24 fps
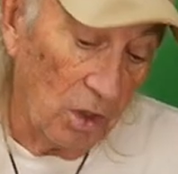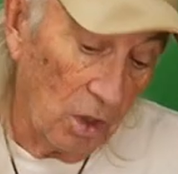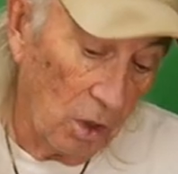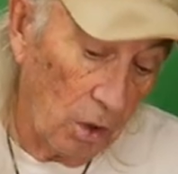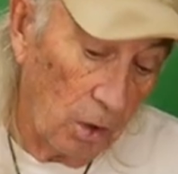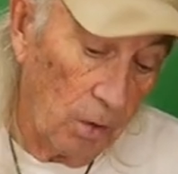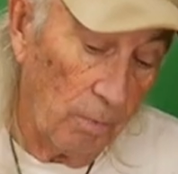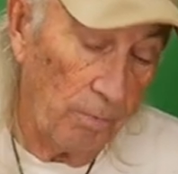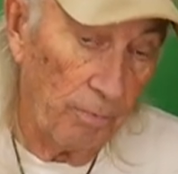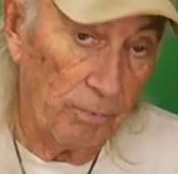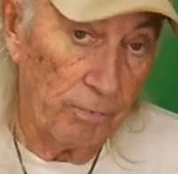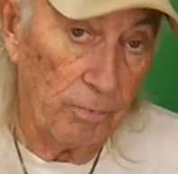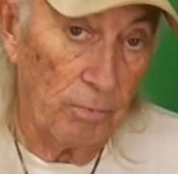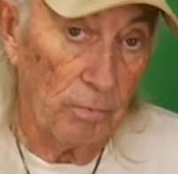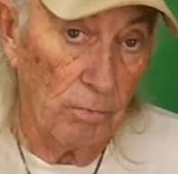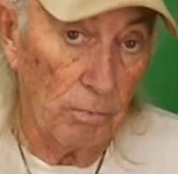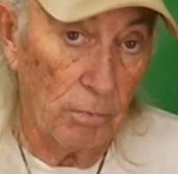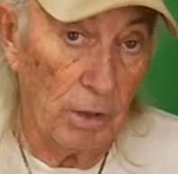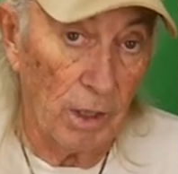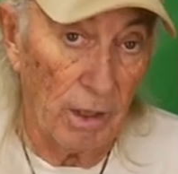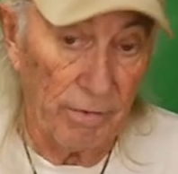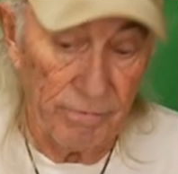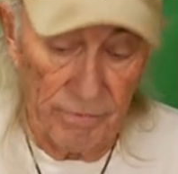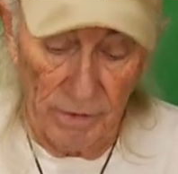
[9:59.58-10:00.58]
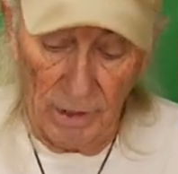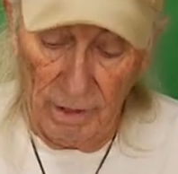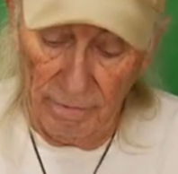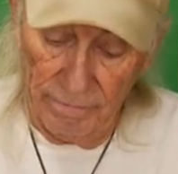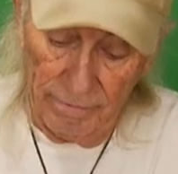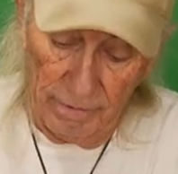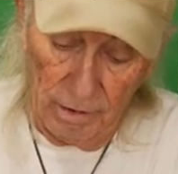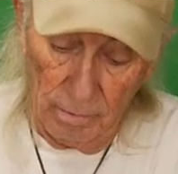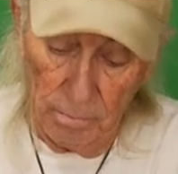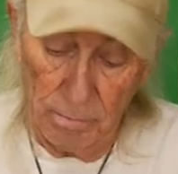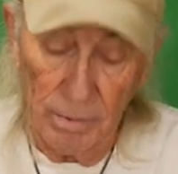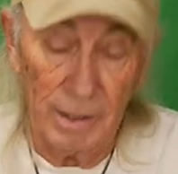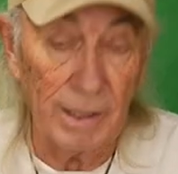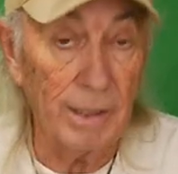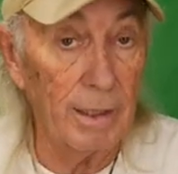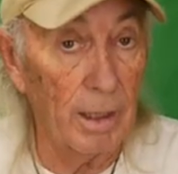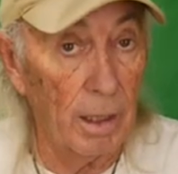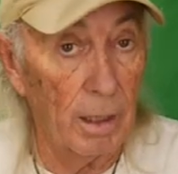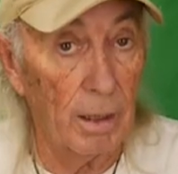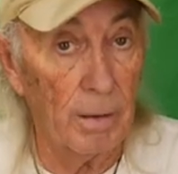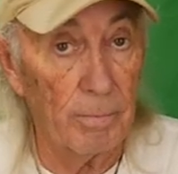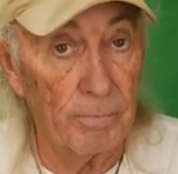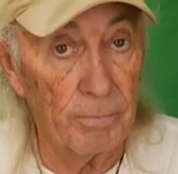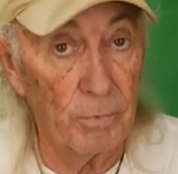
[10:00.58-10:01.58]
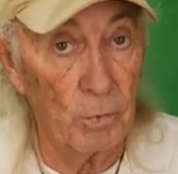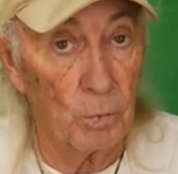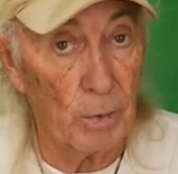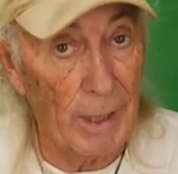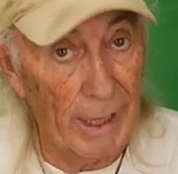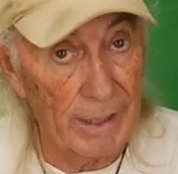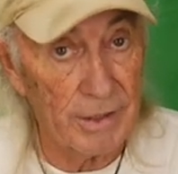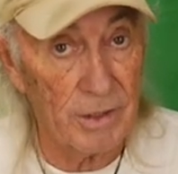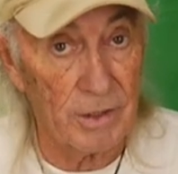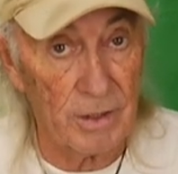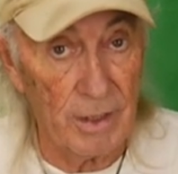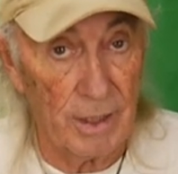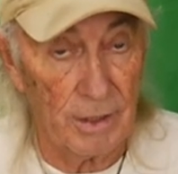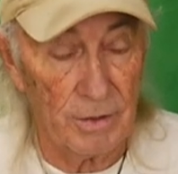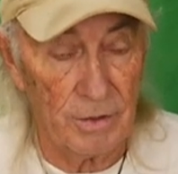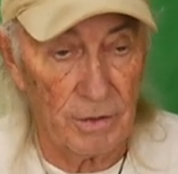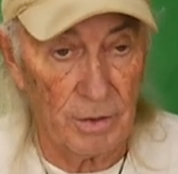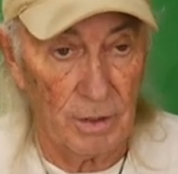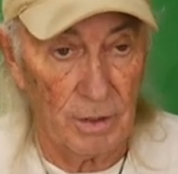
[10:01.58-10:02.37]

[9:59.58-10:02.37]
know, but if, if it had been the rat's nest